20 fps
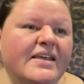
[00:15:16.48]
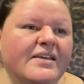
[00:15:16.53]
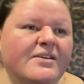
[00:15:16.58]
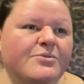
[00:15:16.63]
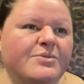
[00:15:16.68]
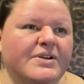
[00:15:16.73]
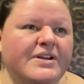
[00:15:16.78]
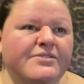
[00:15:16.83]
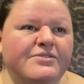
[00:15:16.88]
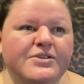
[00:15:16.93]

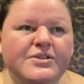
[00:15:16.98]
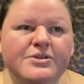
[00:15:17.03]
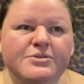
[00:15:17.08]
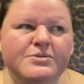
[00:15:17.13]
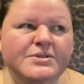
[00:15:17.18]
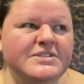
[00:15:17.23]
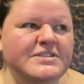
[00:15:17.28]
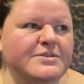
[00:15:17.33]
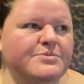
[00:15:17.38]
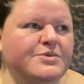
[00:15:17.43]
whenever there
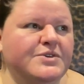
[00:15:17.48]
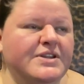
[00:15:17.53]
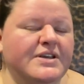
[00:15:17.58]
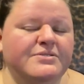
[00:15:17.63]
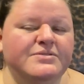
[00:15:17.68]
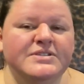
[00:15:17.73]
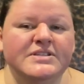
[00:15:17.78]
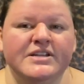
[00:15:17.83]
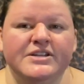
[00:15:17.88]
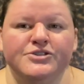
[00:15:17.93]
was someone that
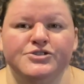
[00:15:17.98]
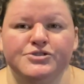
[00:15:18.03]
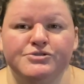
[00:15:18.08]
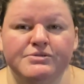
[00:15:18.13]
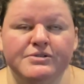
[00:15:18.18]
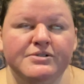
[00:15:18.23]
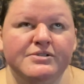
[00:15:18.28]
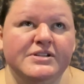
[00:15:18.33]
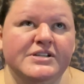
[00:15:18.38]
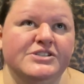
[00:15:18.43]
was like
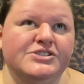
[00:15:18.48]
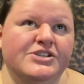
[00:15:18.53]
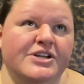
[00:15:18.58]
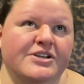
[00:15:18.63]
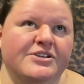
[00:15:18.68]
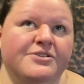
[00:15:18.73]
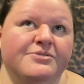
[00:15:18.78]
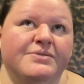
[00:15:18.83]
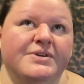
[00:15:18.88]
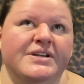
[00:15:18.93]
truly
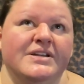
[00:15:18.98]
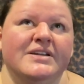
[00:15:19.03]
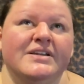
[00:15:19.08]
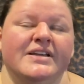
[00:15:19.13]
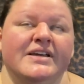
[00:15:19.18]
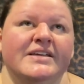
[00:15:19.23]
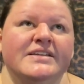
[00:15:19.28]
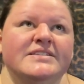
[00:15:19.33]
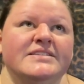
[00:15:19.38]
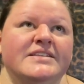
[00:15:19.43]
genuine and
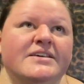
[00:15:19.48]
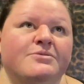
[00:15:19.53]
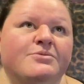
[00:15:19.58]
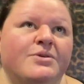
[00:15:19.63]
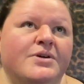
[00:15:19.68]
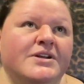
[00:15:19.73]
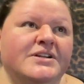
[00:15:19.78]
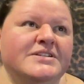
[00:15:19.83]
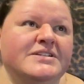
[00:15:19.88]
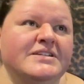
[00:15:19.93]
nice that
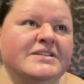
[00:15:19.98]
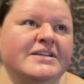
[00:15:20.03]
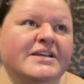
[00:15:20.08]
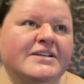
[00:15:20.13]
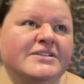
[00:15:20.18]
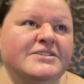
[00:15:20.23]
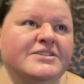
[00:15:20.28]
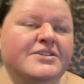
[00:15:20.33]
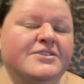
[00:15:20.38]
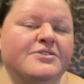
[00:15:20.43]
wanted to get
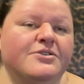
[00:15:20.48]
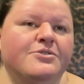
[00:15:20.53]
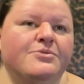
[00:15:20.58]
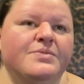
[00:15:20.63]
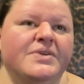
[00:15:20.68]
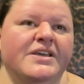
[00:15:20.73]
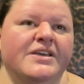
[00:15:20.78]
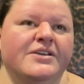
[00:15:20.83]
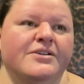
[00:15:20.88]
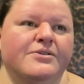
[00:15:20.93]
to know
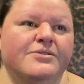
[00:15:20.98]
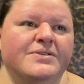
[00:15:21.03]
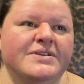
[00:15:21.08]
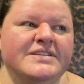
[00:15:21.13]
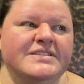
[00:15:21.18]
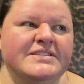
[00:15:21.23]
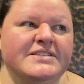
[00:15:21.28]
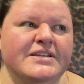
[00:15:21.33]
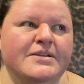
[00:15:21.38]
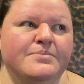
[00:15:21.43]
me, it
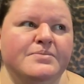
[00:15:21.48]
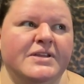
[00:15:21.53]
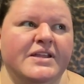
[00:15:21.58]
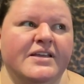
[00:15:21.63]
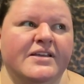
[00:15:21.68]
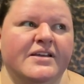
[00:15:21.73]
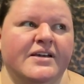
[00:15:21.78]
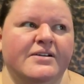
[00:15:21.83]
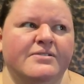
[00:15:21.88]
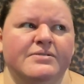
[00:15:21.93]
always seemed
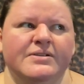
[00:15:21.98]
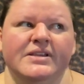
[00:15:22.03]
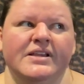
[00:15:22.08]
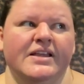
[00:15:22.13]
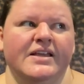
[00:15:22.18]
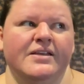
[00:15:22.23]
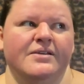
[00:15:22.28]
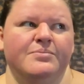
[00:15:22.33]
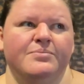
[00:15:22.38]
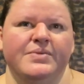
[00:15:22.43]
like I would
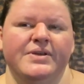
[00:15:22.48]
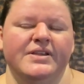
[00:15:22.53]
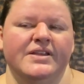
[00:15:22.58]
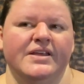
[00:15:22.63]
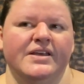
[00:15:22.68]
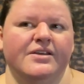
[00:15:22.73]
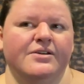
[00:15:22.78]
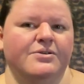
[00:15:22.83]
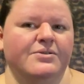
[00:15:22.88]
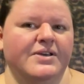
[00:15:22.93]
like be
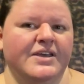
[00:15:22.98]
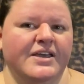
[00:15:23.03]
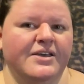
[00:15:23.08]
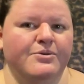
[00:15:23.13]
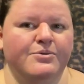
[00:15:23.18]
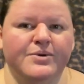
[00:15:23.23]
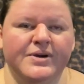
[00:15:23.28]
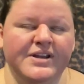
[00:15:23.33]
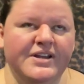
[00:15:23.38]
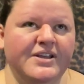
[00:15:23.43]
like, okay,
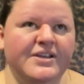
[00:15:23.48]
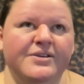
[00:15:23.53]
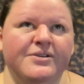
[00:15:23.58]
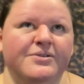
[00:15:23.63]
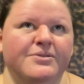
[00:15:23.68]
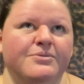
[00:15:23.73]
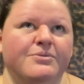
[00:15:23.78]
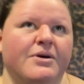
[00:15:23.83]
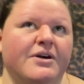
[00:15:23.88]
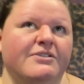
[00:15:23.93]
what do
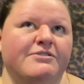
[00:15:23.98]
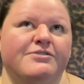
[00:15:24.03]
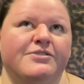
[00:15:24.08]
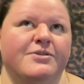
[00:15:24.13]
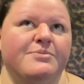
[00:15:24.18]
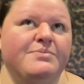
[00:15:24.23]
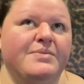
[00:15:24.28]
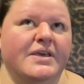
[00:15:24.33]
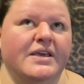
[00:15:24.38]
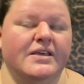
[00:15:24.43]
you want
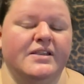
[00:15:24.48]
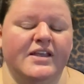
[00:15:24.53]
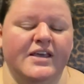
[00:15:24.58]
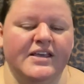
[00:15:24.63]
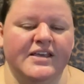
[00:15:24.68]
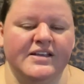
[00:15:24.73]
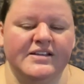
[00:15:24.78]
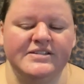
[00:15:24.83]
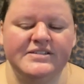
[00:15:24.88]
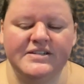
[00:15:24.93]
from me?
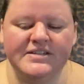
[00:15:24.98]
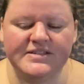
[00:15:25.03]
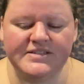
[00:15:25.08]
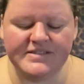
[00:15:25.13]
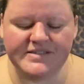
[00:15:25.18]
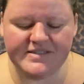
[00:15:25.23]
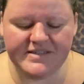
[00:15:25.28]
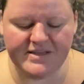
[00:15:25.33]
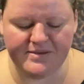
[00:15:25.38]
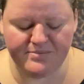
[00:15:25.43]
Like, it didn't
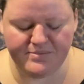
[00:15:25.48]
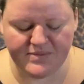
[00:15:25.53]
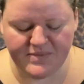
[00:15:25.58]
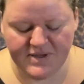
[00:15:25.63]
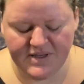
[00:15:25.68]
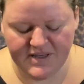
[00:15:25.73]
seem,